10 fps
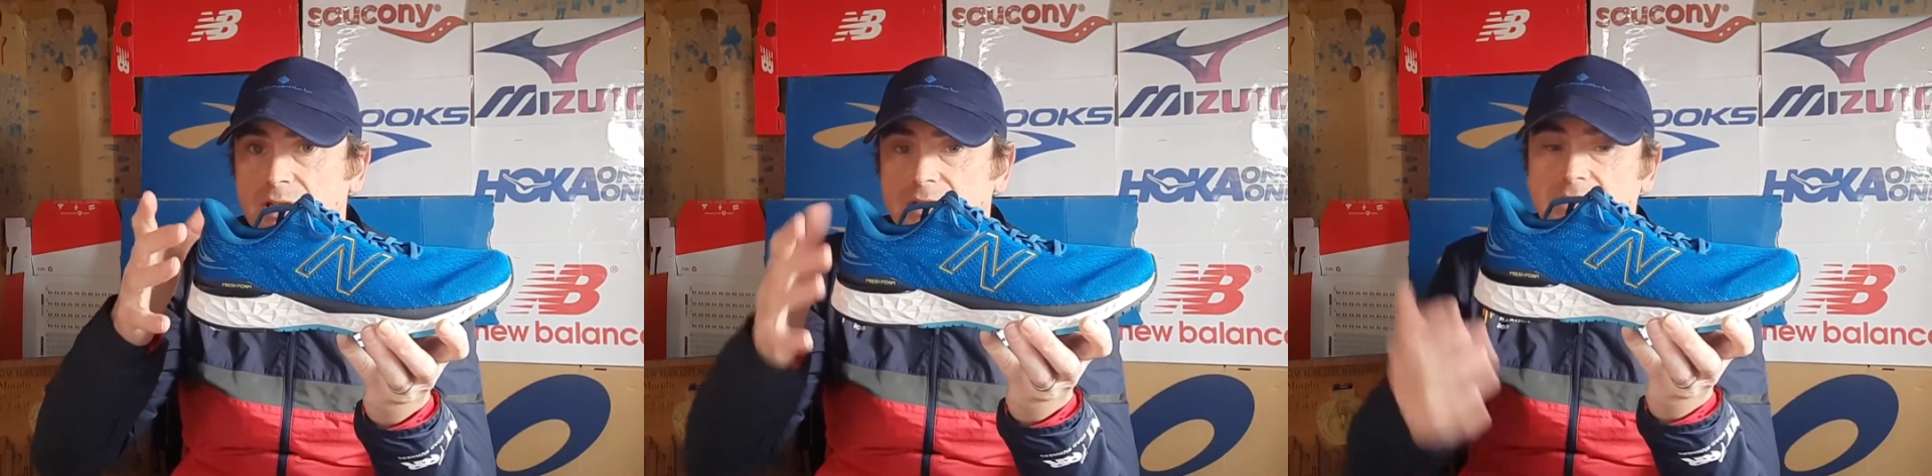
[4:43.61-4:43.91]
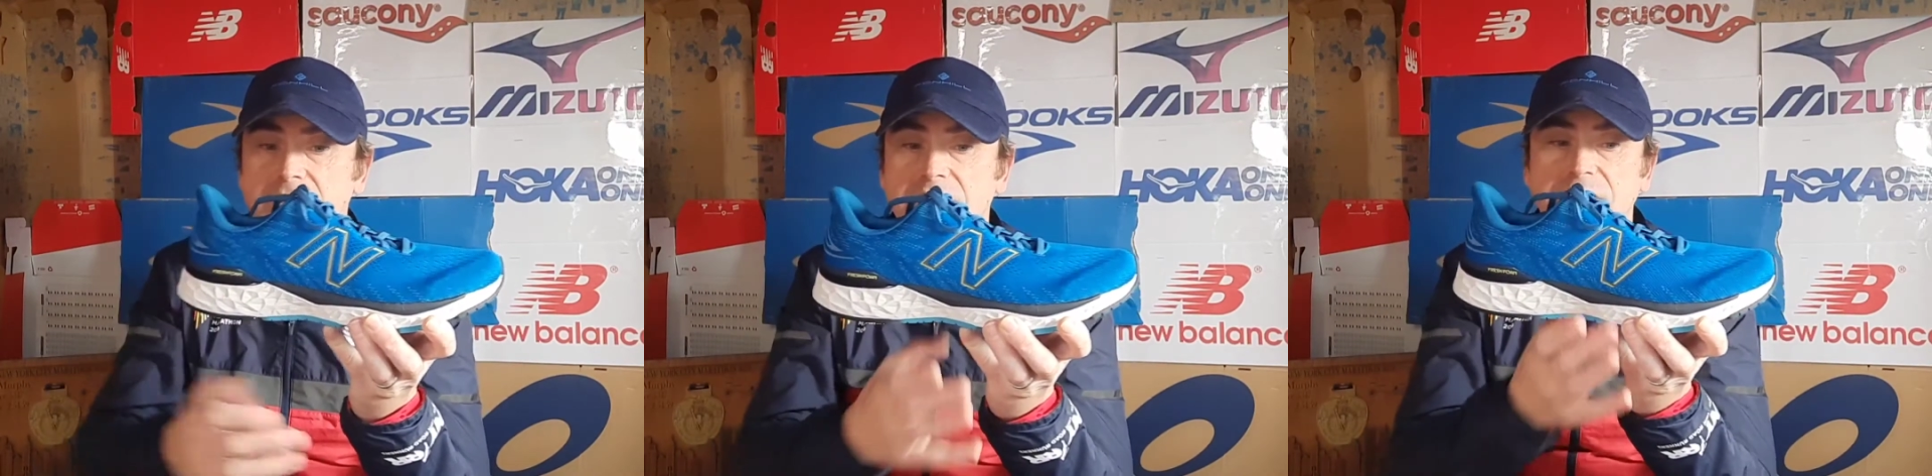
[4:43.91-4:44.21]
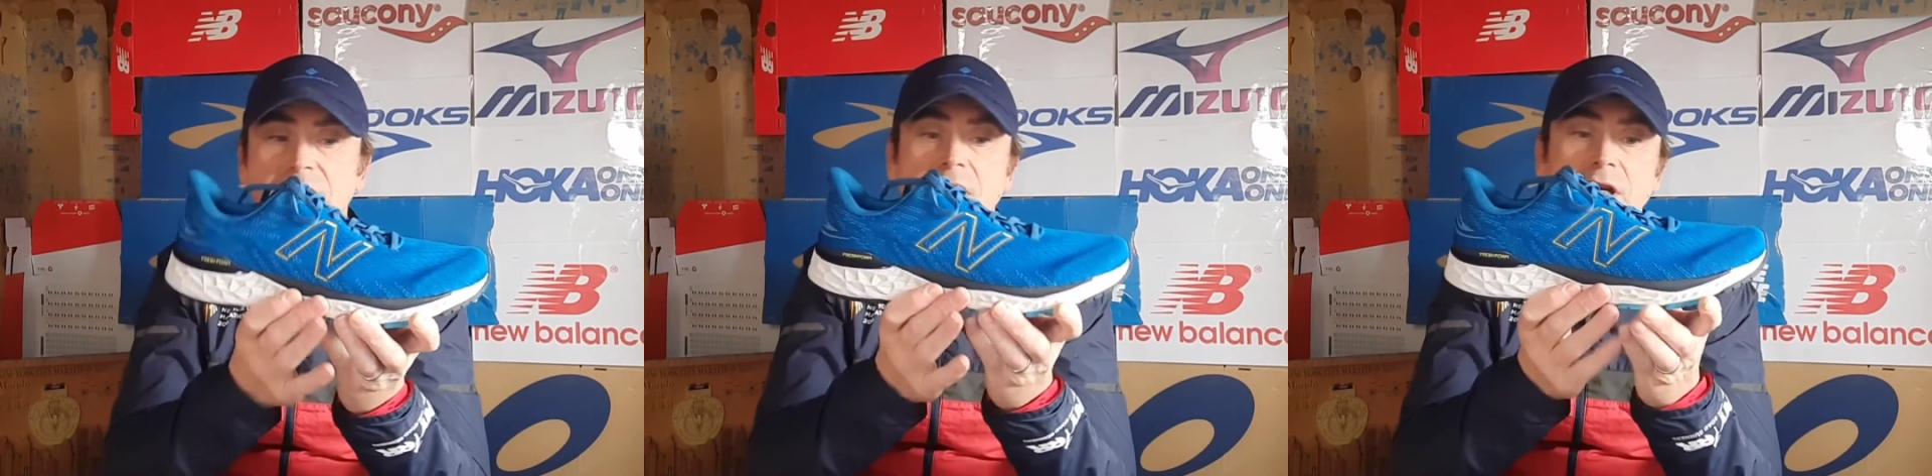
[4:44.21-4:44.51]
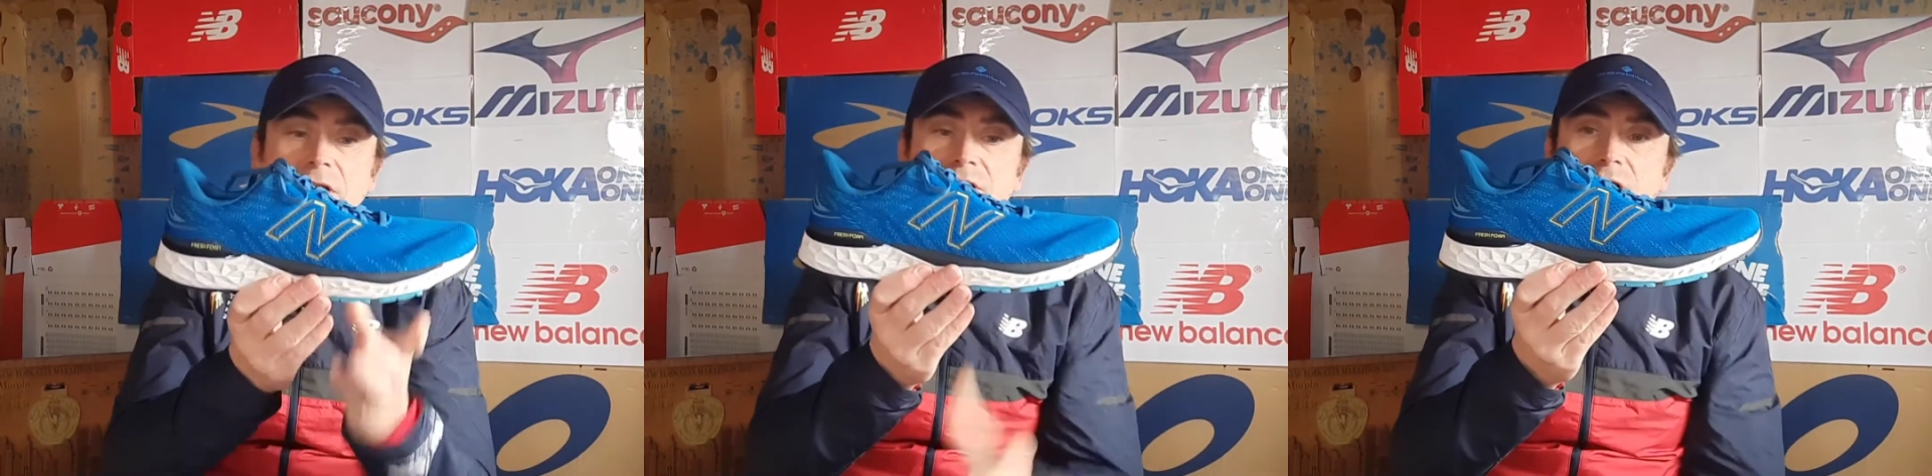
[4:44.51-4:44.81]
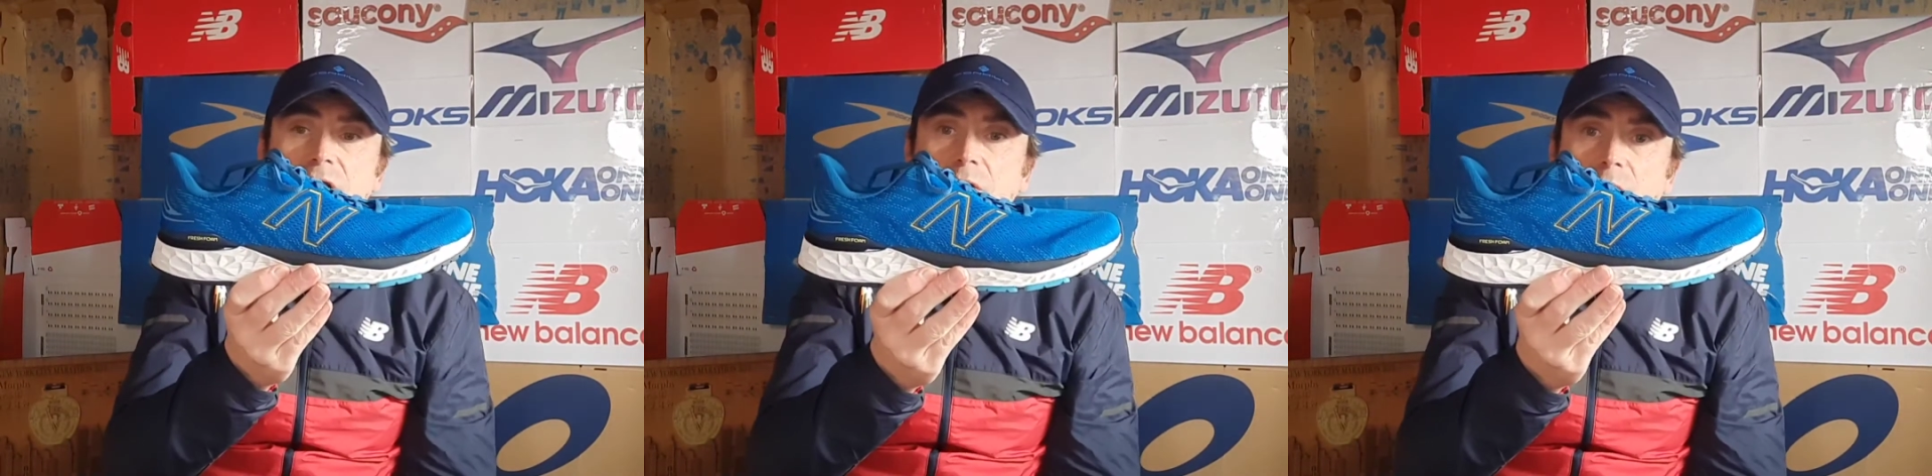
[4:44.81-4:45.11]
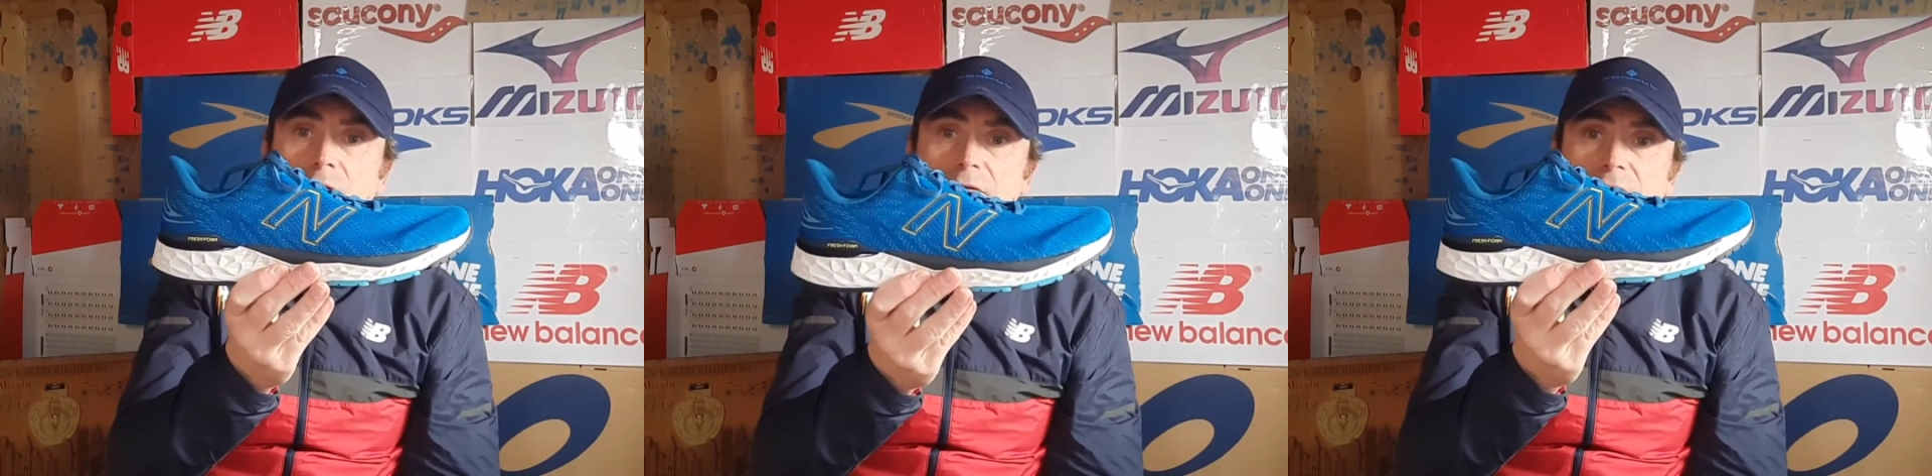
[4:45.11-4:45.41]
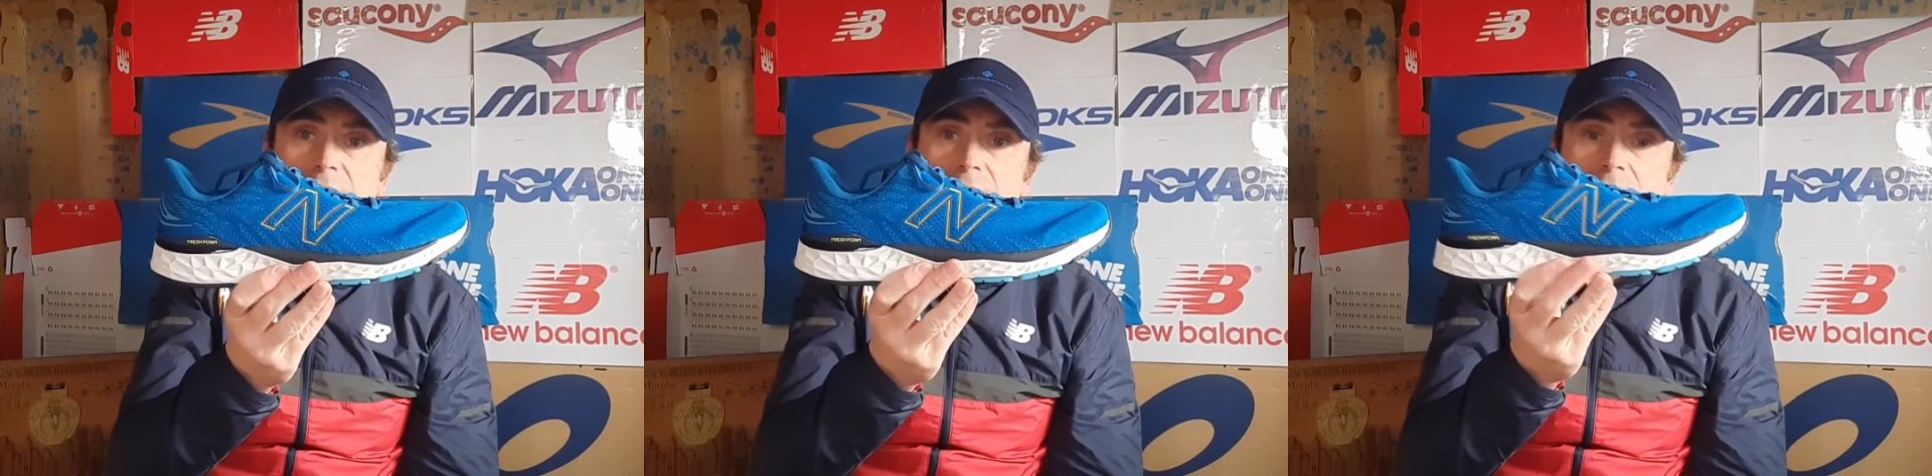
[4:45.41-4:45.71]
nice, secure
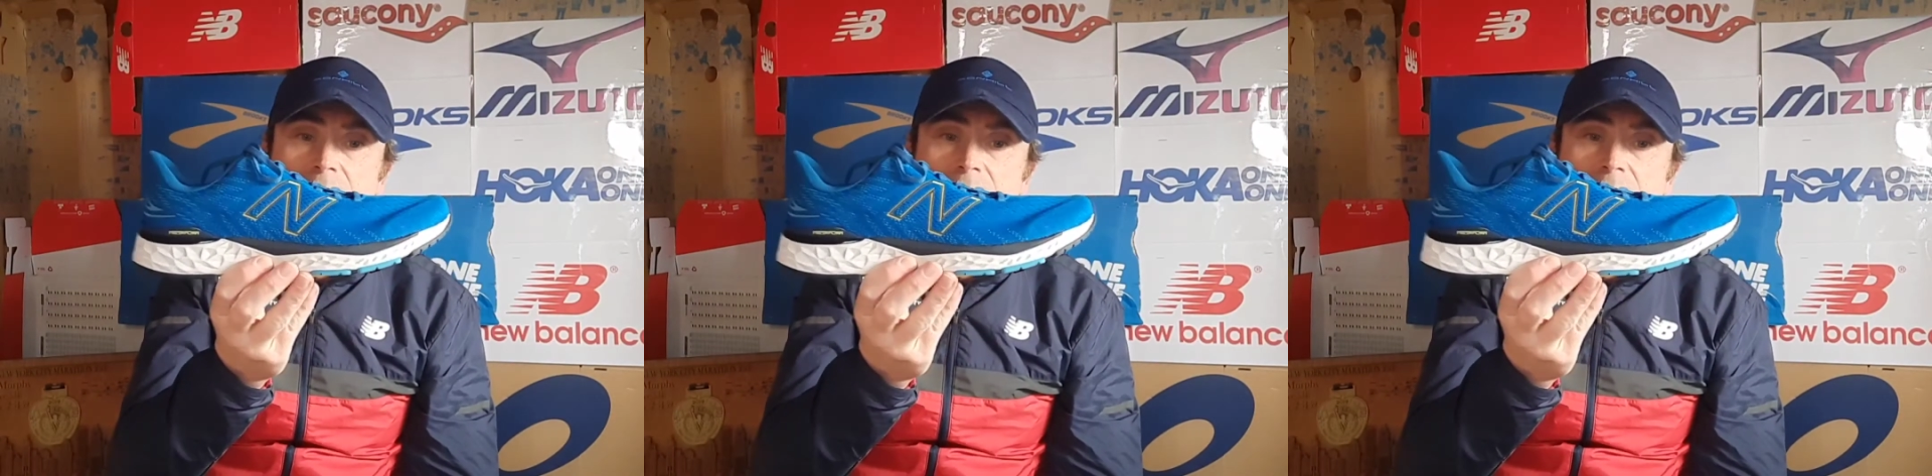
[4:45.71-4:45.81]
feel.